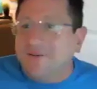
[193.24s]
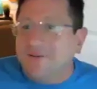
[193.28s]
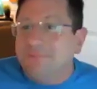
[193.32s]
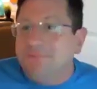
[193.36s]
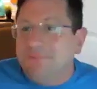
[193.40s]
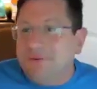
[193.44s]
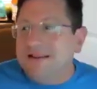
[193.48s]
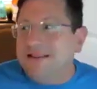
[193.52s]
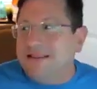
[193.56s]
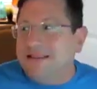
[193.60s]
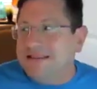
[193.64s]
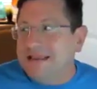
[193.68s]
a
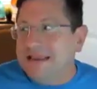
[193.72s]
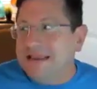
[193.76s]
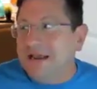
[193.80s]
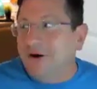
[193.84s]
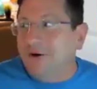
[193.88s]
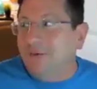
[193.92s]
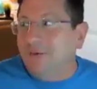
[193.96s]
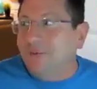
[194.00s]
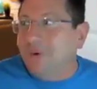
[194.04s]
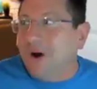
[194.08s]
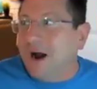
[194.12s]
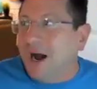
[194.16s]
big
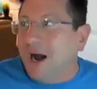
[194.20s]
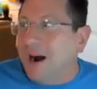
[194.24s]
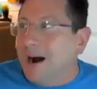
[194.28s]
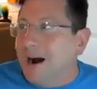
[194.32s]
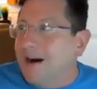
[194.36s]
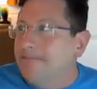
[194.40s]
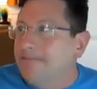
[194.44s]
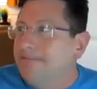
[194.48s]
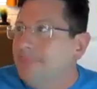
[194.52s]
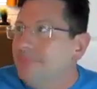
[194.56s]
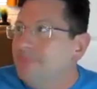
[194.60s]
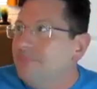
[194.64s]
deal.
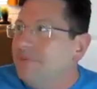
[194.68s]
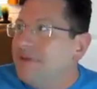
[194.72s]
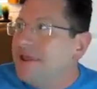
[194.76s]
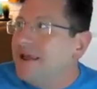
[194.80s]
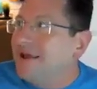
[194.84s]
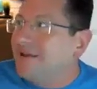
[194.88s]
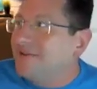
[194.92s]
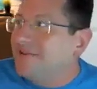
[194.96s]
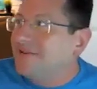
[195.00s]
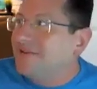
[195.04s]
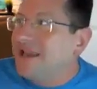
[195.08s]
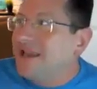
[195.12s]

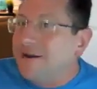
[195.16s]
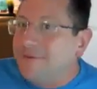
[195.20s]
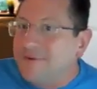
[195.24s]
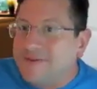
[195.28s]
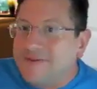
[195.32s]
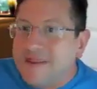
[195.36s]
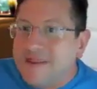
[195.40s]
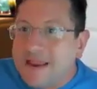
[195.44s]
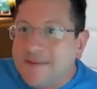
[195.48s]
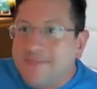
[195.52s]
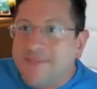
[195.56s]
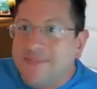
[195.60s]
PSTA
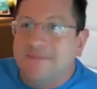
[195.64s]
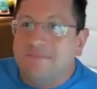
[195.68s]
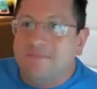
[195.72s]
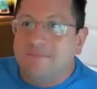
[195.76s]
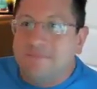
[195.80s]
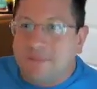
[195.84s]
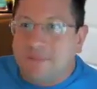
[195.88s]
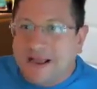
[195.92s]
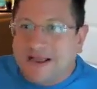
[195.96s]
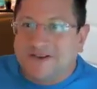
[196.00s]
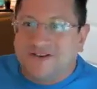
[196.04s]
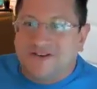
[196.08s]
was named the
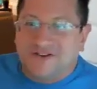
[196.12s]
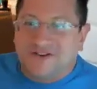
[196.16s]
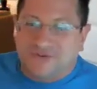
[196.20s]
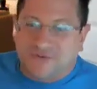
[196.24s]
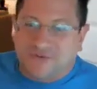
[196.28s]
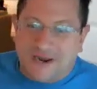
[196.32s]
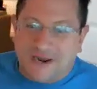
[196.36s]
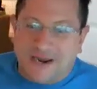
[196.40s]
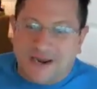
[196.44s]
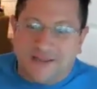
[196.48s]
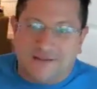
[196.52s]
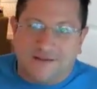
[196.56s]
best
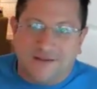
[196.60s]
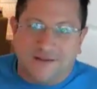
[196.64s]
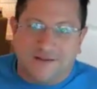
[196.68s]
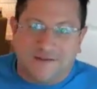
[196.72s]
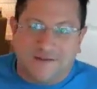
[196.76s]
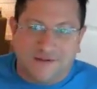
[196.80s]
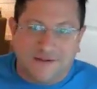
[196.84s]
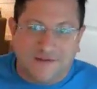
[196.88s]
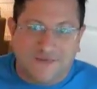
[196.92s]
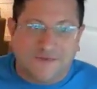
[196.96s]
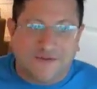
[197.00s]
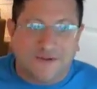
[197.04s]
transit
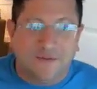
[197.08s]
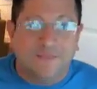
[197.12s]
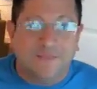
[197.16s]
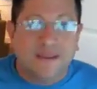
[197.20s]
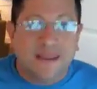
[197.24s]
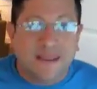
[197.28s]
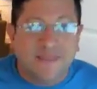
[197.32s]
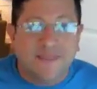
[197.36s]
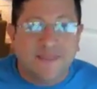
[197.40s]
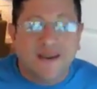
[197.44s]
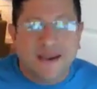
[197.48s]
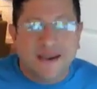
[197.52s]
system
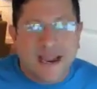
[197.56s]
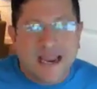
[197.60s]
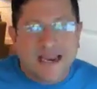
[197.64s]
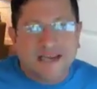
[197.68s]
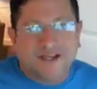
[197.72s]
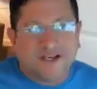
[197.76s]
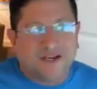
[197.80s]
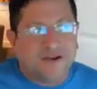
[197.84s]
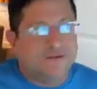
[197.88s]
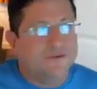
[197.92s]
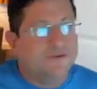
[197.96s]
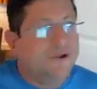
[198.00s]
in the
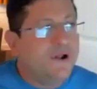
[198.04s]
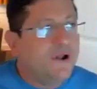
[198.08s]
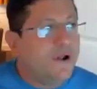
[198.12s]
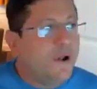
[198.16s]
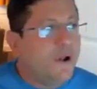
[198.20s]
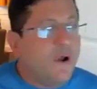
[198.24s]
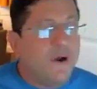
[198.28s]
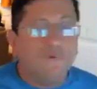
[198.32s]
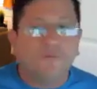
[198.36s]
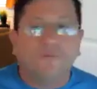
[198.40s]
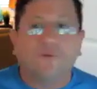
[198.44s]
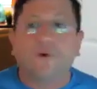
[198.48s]
nation
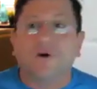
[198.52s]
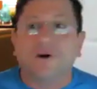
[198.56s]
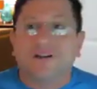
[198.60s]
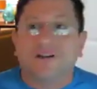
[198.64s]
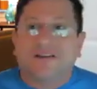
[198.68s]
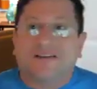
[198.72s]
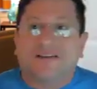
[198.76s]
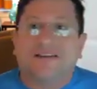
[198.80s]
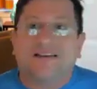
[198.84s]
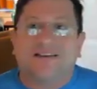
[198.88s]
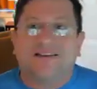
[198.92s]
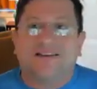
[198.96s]
for a
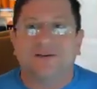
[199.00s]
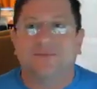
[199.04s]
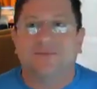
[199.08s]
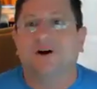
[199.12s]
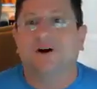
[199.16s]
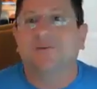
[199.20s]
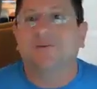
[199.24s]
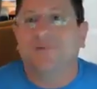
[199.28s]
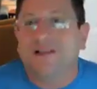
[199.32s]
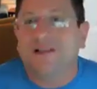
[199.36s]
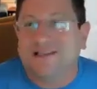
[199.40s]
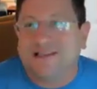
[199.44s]
system
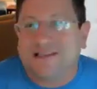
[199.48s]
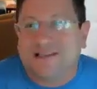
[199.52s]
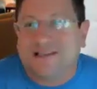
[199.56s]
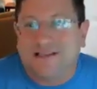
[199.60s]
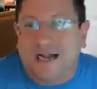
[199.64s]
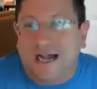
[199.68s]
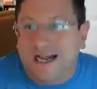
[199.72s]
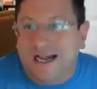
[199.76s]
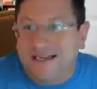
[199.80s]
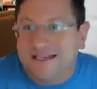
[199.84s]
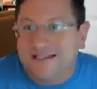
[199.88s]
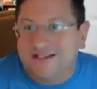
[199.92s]
of its
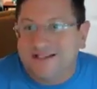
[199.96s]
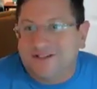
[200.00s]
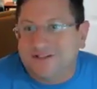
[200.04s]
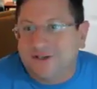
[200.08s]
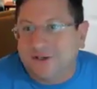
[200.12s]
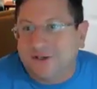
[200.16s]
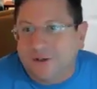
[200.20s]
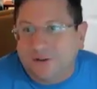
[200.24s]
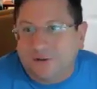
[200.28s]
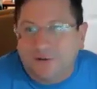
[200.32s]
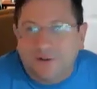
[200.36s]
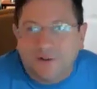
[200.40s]
size.
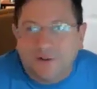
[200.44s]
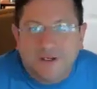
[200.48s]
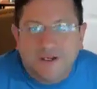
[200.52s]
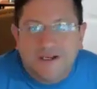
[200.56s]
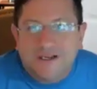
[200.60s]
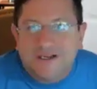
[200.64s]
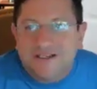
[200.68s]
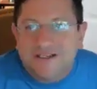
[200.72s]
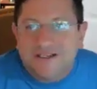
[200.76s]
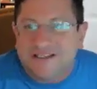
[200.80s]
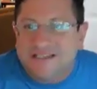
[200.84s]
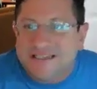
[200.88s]
So
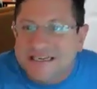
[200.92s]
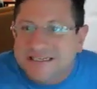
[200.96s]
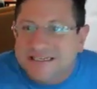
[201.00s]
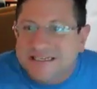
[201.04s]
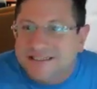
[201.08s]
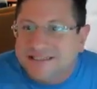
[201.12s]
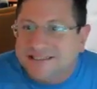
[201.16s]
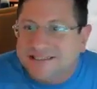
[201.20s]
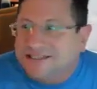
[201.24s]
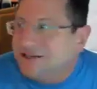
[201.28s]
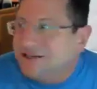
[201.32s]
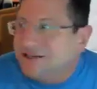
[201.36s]
cities
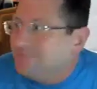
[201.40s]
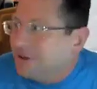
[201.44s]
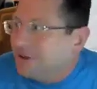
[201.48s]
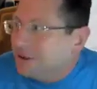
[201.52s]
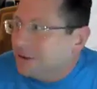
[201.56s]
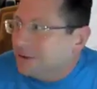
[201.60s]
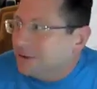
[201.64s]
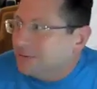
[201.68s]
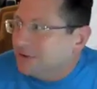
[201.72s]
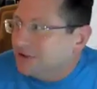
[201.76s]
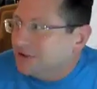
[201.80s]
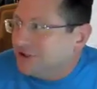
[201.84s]
it's
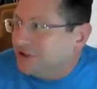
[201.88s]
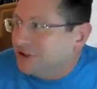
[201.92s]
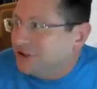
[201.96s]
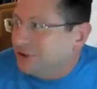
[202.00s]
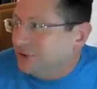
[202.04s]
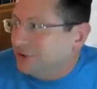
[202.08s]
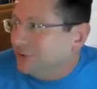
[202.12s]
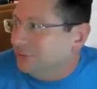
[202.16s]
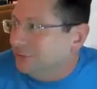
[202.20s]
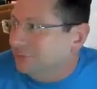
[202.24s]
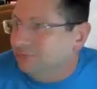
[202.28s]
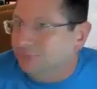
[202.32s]
comparable
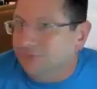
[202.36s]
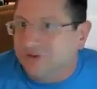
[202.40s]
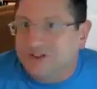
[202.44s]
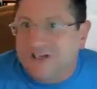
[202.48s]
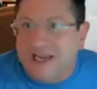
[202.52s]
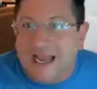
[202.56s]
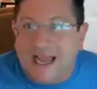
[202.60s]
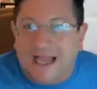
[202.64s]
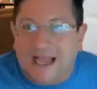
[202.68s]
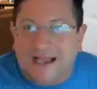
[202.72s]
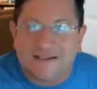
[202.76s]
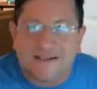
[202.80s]
to
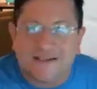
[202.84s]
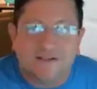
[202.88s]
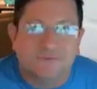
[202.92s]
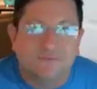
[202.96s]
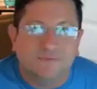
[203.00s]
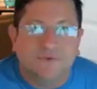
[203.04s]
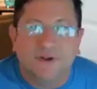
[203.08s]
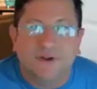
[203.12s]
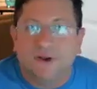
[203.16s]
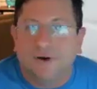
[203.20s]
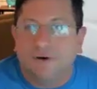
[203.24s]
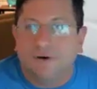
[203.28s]

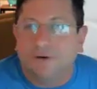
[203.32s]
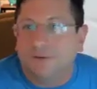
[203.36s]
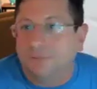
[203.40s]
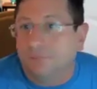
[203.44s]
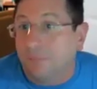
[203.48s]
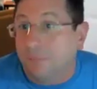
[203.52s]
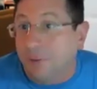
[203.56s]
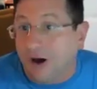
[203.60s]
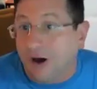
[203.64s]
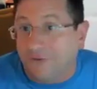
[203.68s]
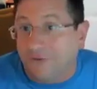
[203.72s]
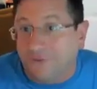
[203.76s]
Jacksonville,
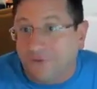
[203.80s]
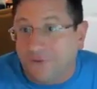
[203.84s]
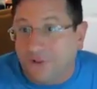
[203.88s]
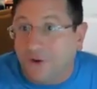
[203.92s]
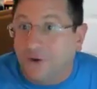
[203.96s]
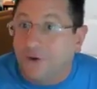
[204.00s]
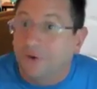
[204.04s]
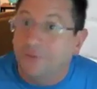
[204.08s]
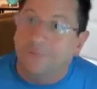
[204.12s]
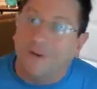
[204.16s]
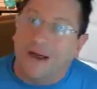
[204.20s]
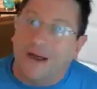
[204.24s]

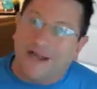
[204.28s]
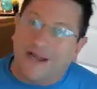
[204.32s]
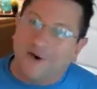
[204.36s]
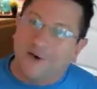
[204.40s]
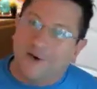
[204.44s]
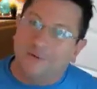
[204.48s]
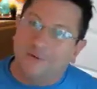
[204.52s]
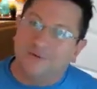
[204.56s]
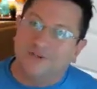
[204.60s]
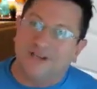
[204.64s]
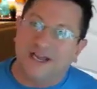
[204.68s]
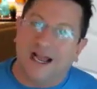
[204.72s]
Buffalo, my
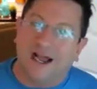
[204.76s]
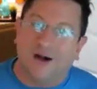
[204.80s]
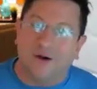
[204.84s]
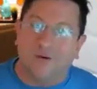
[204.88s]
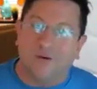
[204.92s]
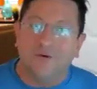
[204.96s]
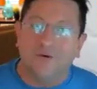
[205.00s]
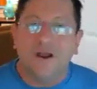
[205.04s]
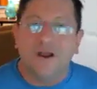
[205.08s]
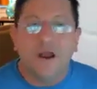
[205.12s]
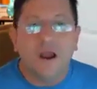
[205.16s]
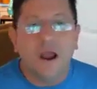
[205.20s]

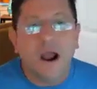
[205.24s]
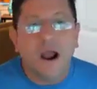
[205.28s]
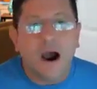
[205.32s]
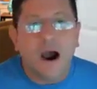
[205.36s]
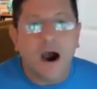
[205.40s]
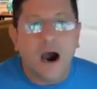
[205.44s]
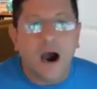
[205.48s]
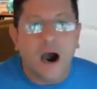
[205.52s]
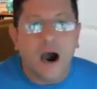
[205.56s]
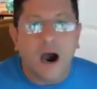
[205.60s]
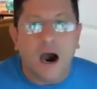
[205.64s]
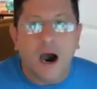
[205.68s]
hometown,
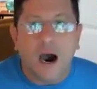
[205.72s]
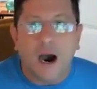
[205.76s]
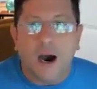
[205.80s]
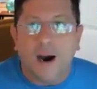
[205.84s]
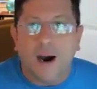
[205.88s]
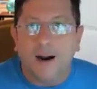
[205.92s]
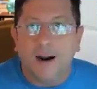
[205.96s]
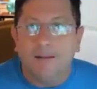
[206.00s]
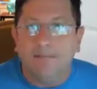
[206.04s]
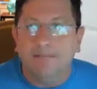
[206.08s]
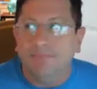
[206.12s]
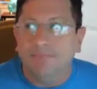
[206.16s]

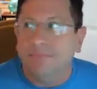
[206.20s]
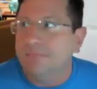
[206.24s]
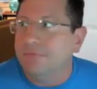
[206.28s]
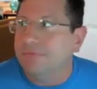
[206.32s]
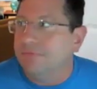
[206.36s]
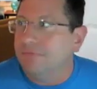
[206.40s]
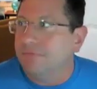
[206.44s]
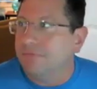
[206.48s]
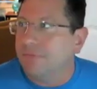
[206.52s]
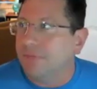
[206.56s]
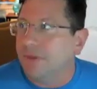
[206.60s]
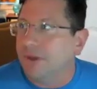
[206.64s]
um,
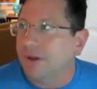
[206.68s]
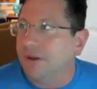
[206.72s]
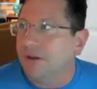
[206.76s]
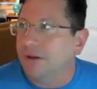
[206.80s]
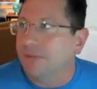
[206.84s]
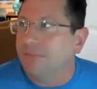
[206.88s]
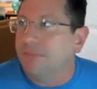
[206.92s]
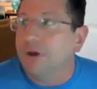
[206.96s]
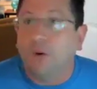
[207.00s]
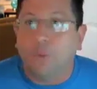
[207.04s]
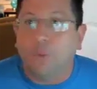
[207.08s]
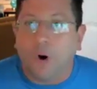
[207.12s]

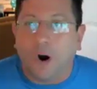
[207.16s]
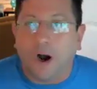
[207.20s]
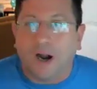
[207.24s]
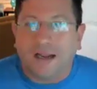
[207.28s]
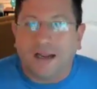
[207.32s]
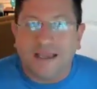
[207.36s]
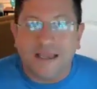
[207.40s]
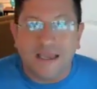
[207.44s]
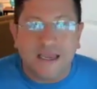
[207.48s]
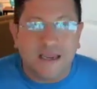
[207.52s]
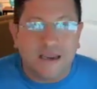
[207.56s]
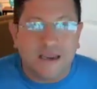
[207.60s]

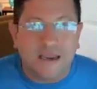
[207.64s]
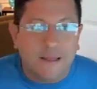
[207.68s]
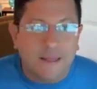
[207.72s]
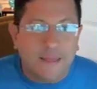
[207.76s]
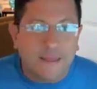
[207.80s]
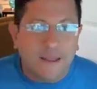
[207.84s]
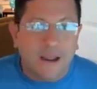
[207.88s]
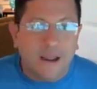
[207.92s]
Milwaukee.